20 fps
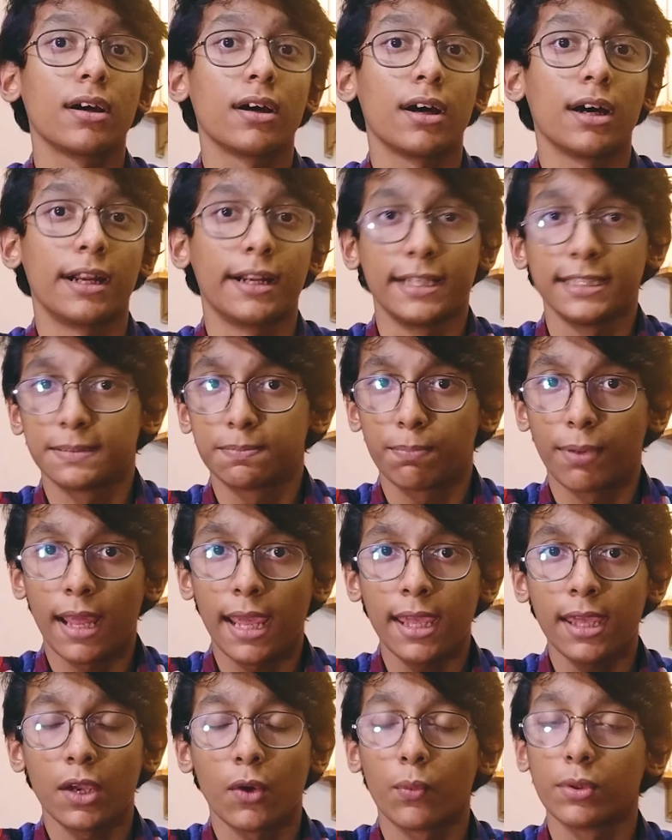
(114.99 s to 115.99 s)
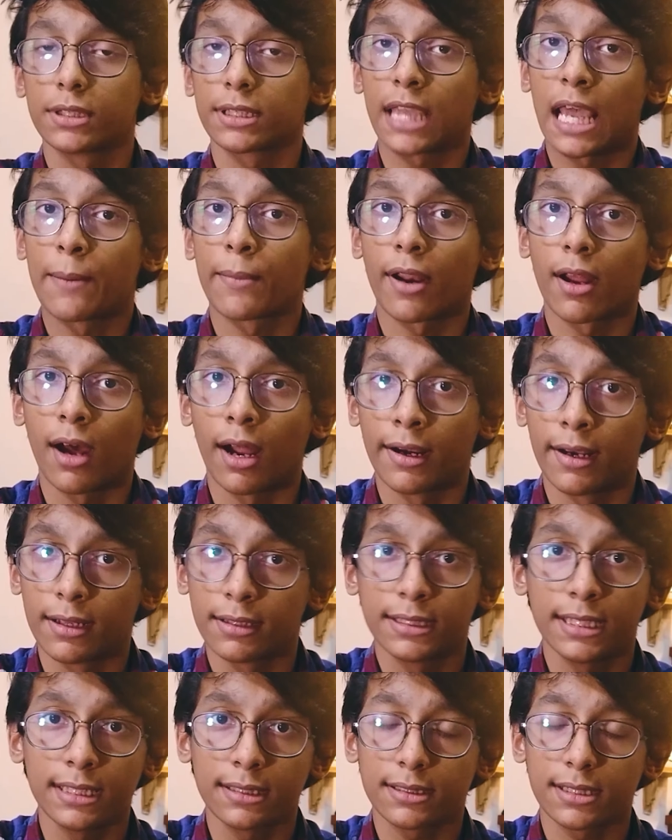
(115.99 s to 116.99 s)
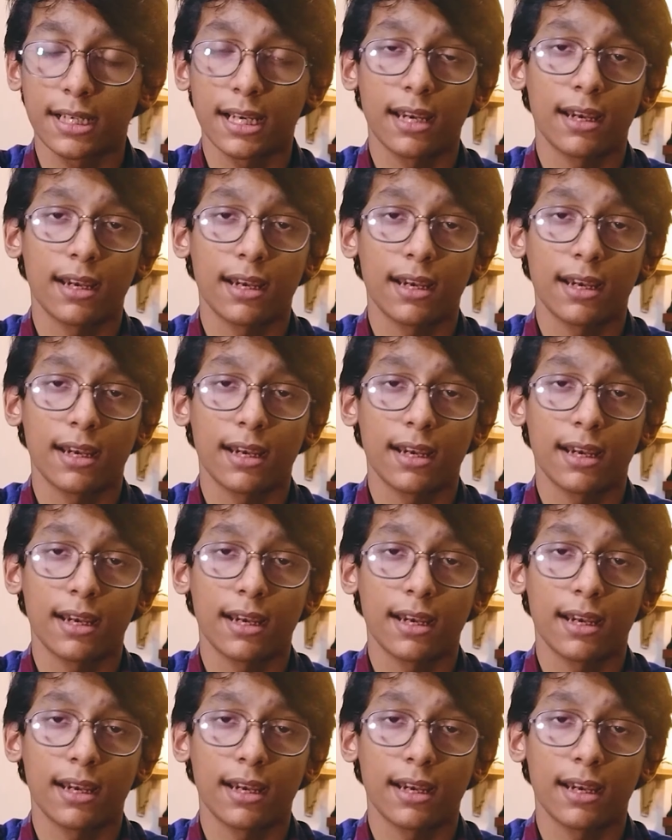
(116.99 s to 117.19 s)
a display with a camera underneath,